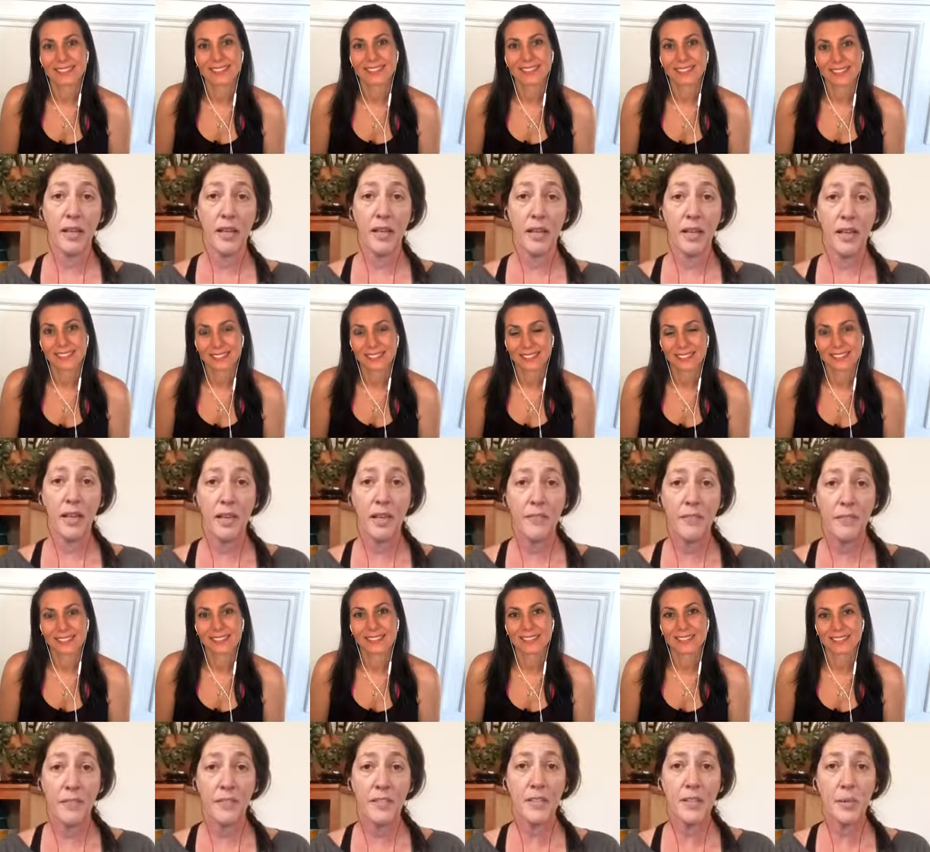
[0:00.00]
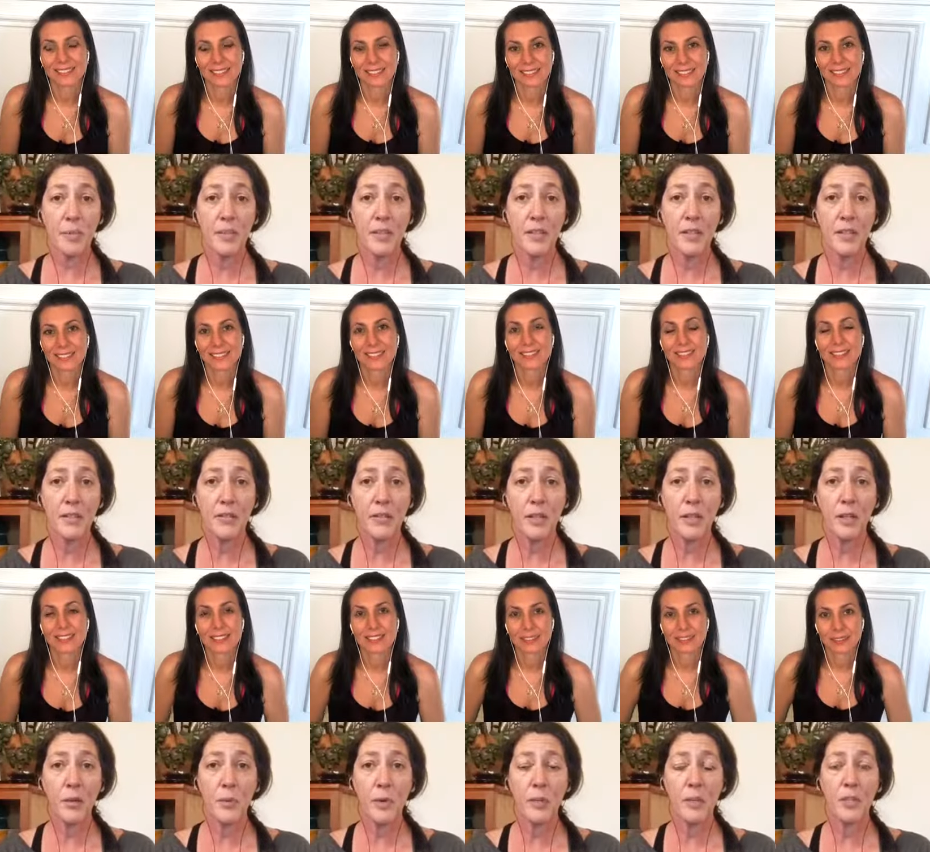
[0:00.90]
Speaker 1: And if it's something that really
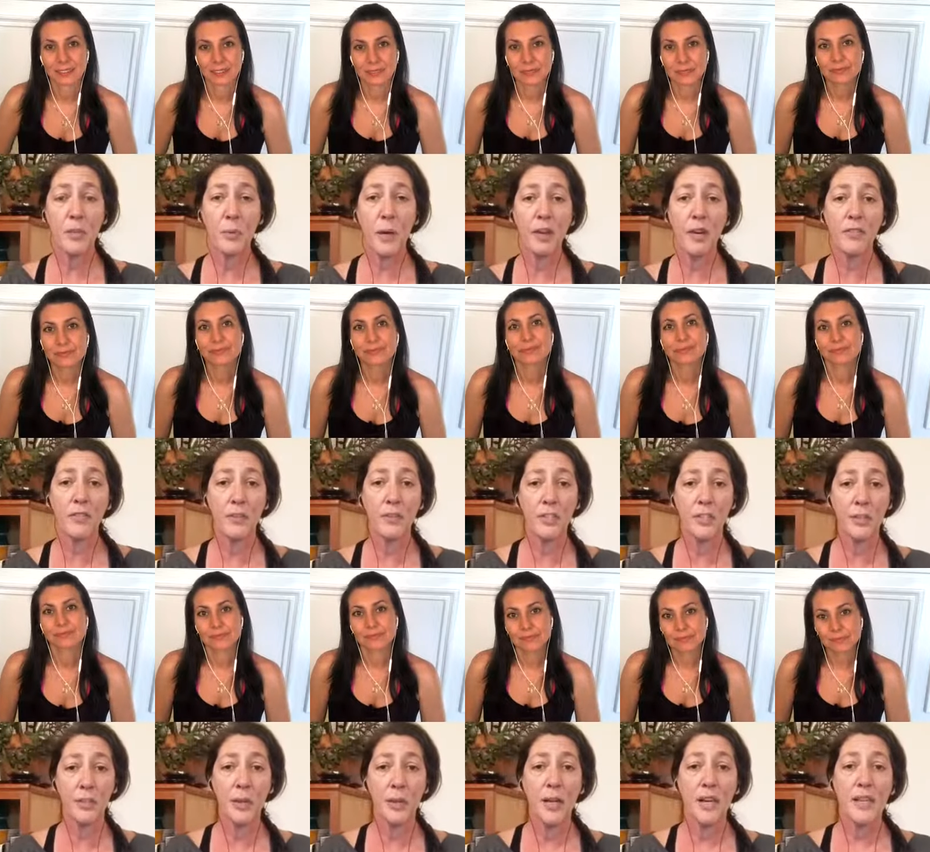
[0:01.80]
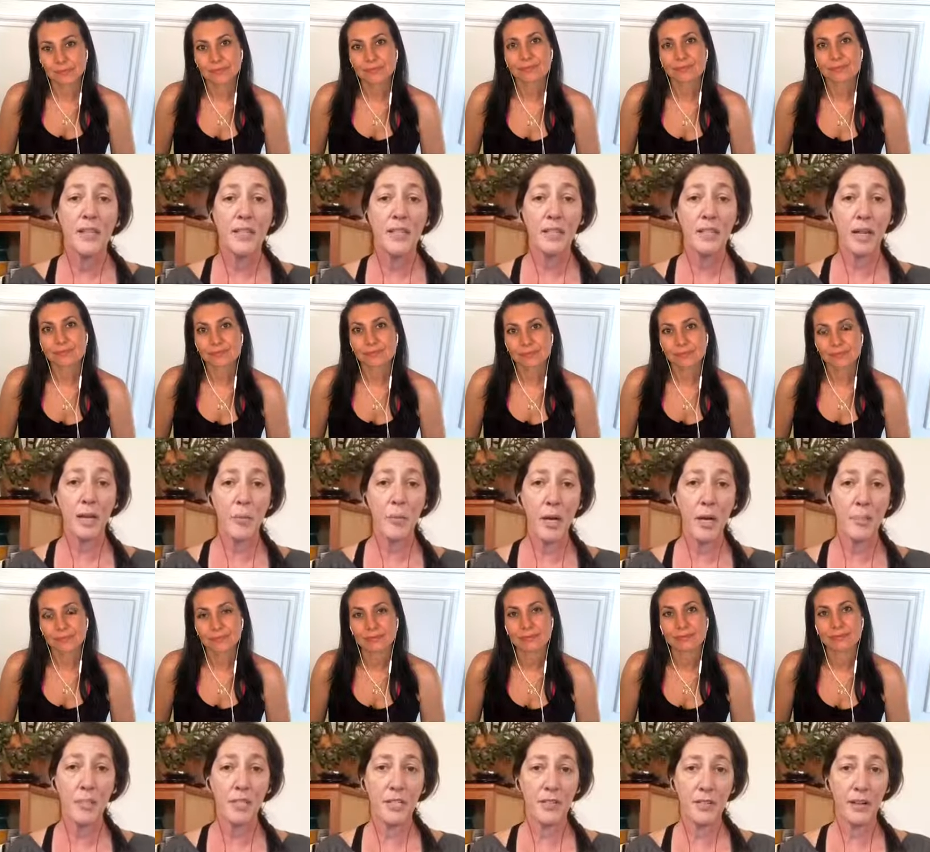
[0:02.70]
works well for you, step
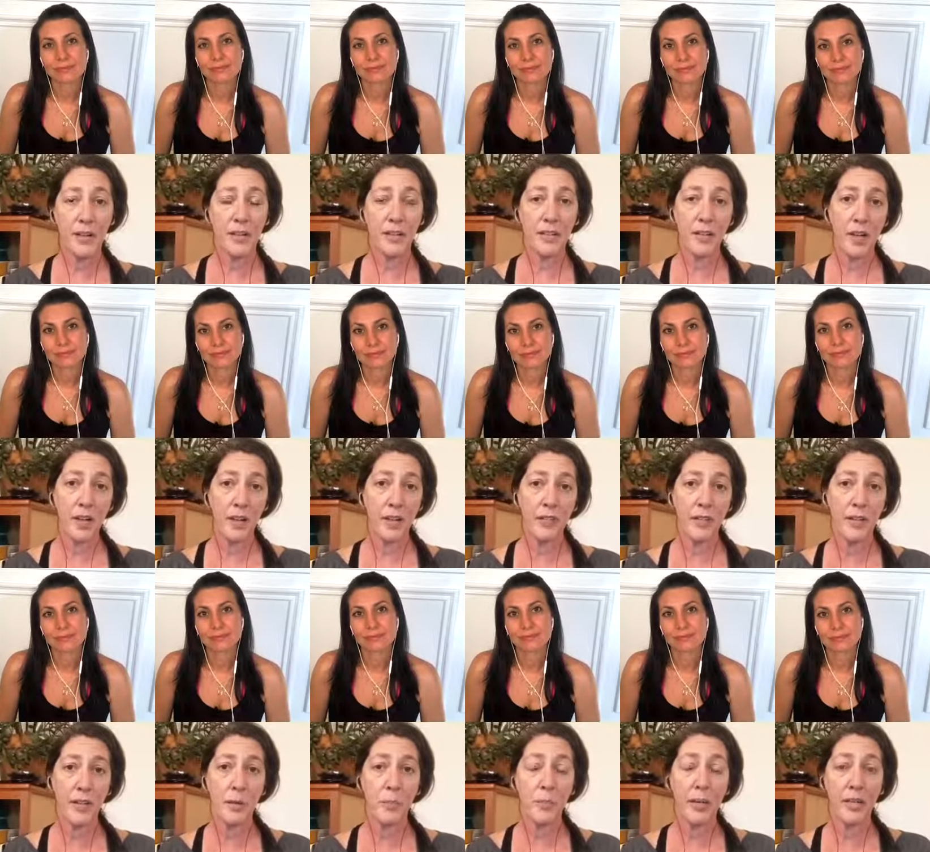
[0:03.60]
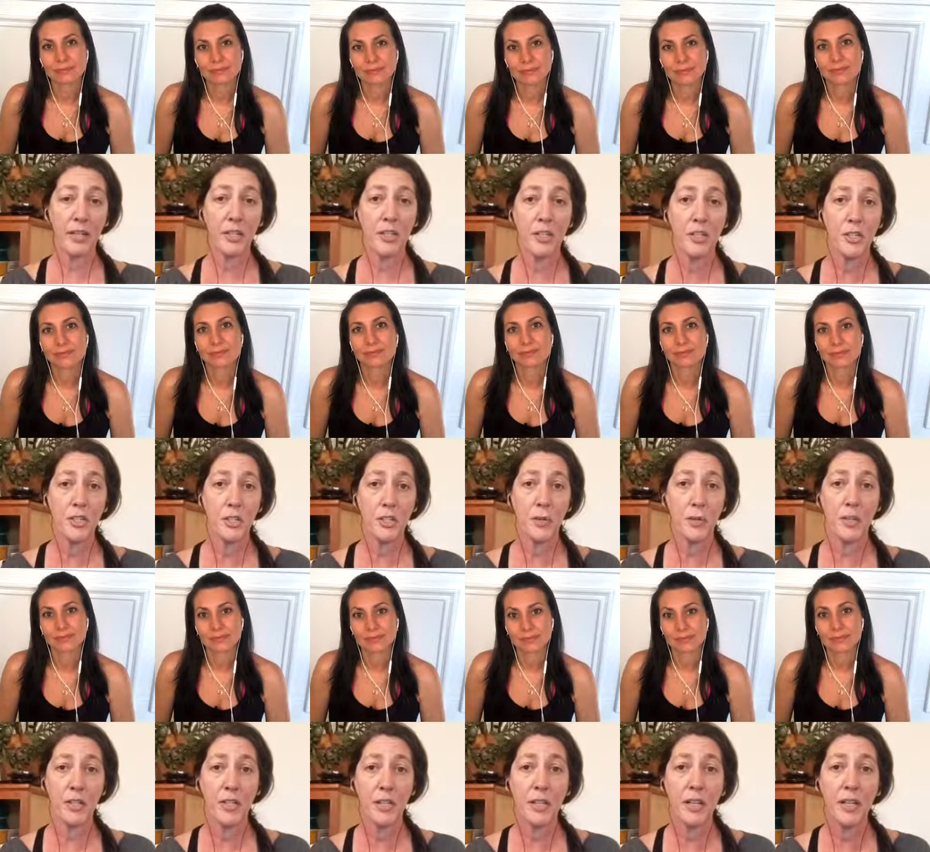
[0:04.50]
up to find an Ayurvedic practitioner,
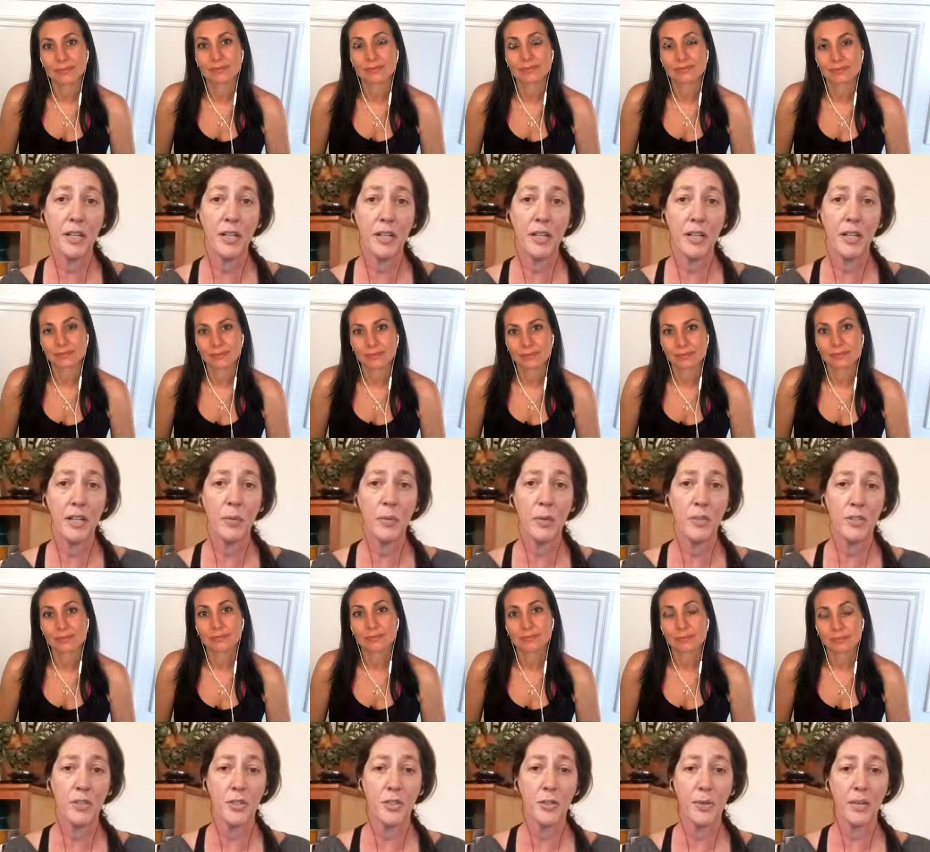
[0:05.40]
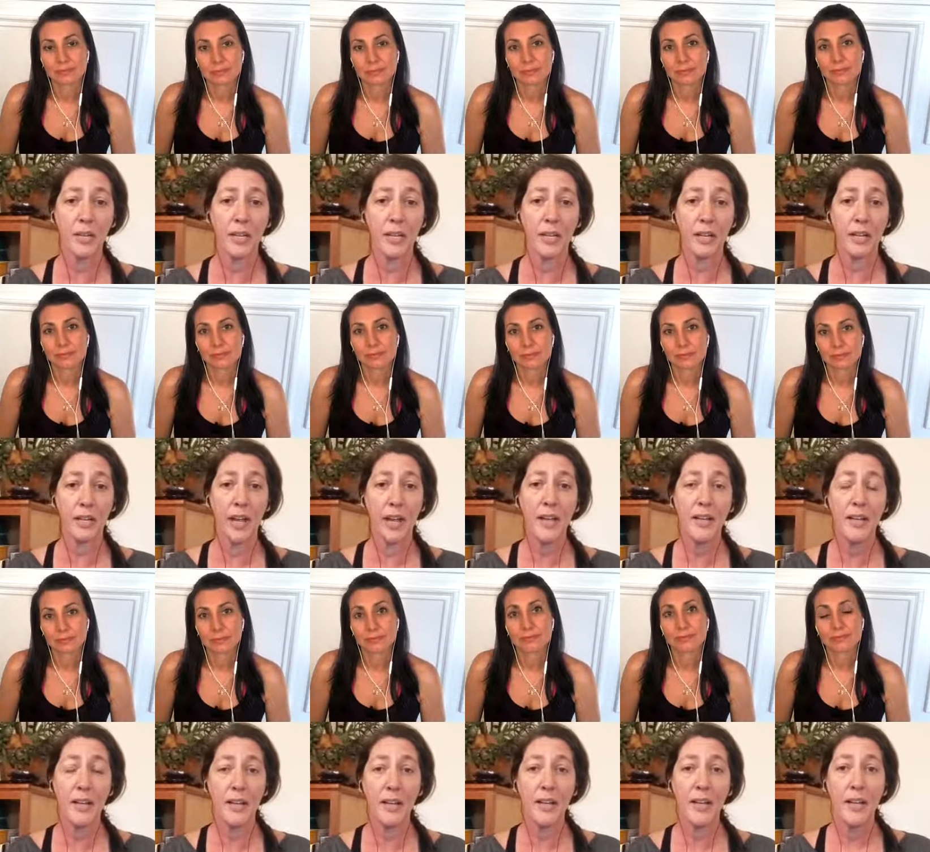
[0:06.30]
which here in Western North
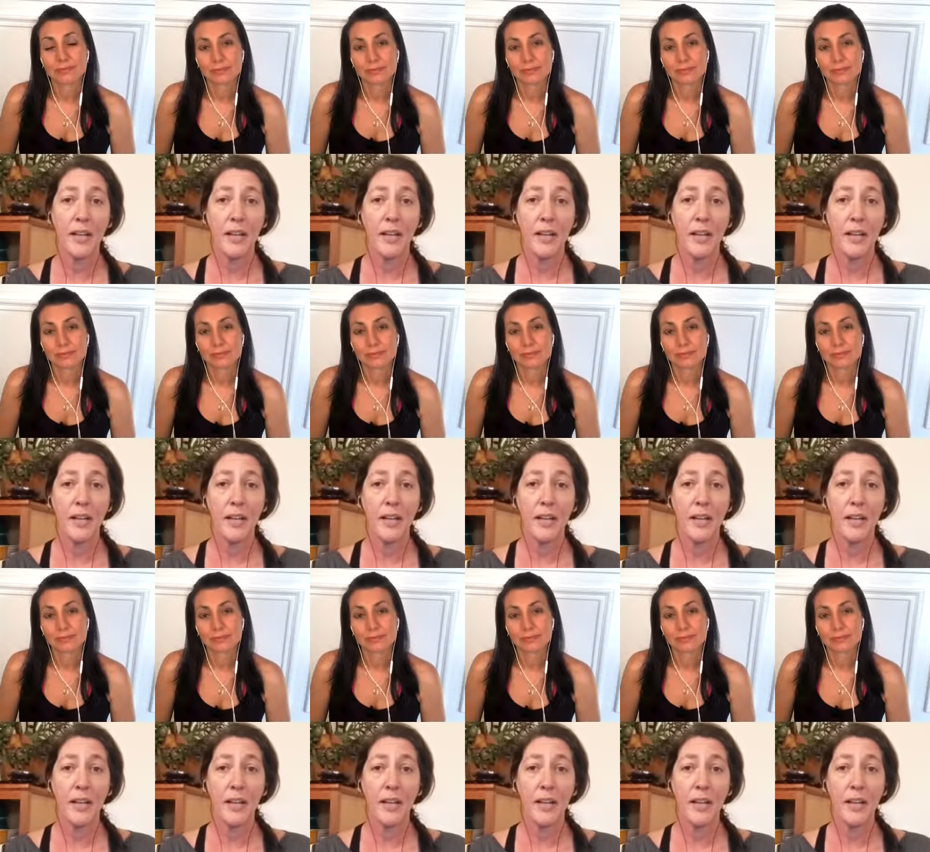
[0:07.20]
Carolina,